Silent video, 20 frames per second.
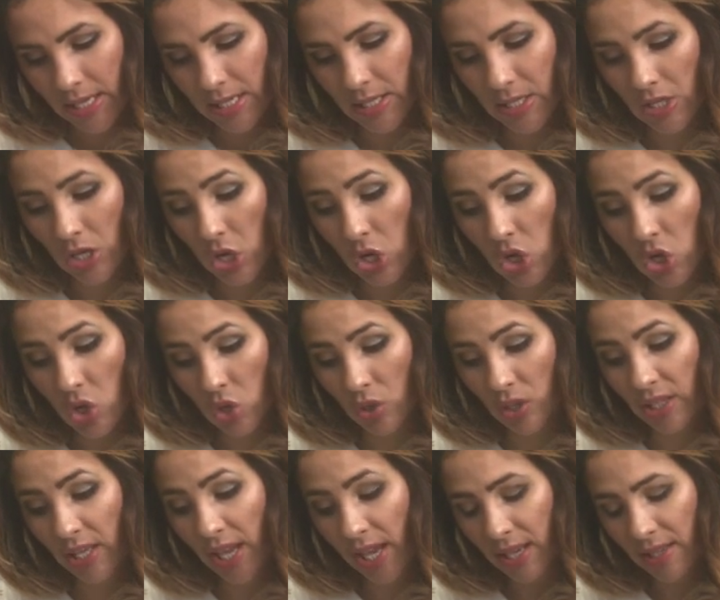So
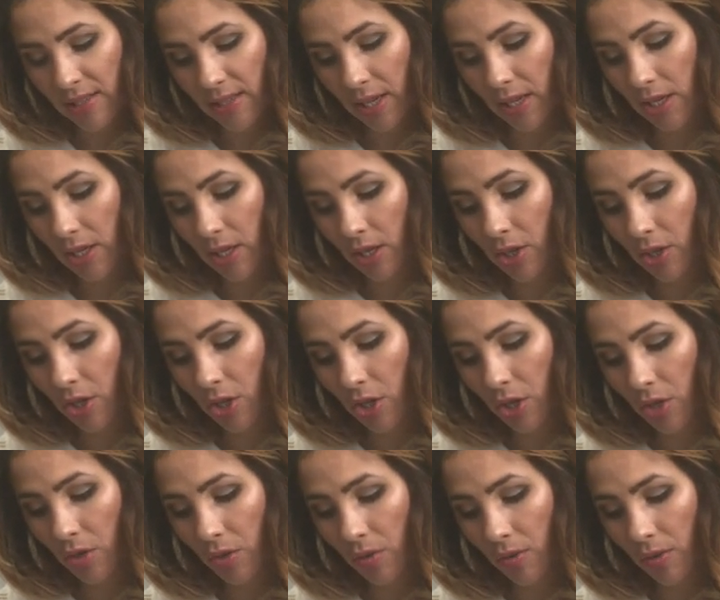yes, I hear
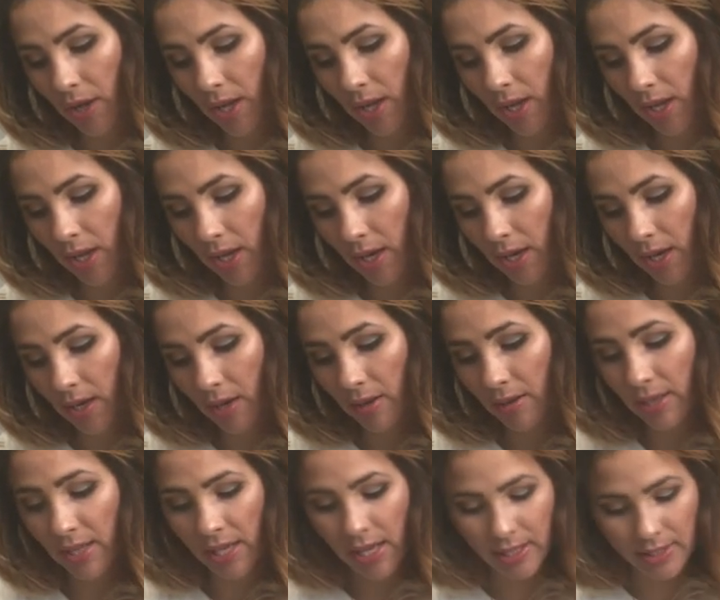you, and
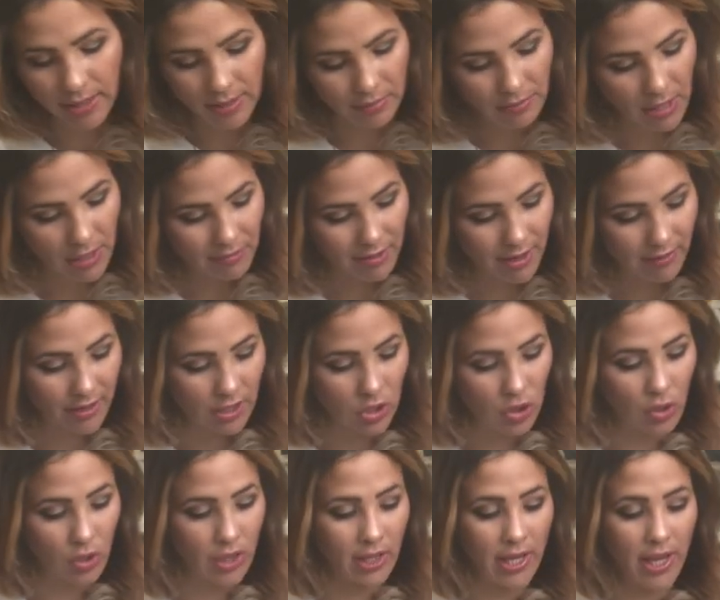yes, maybe
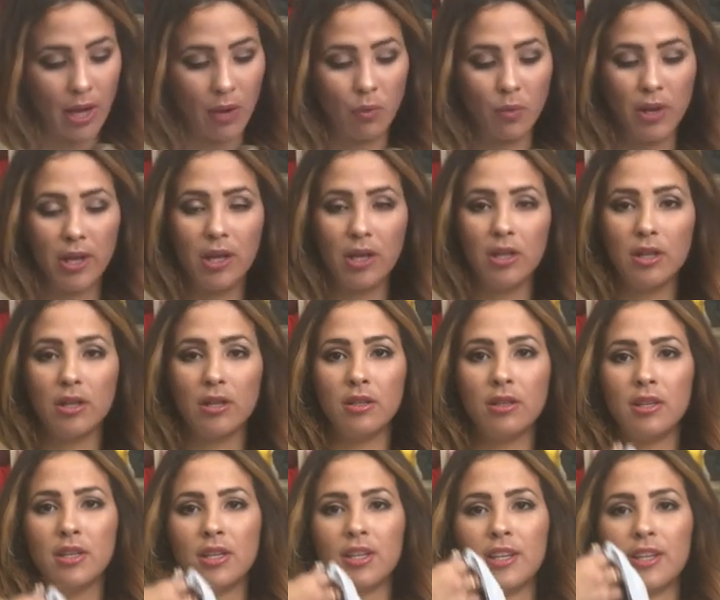eventually I
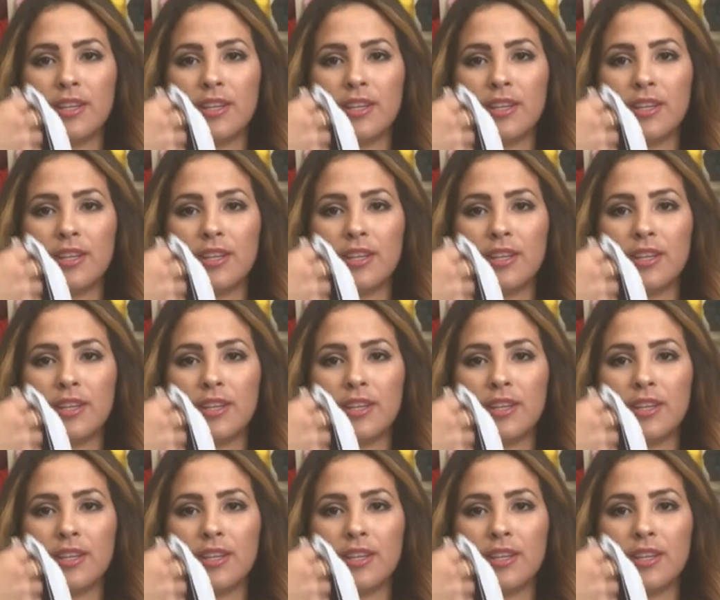will,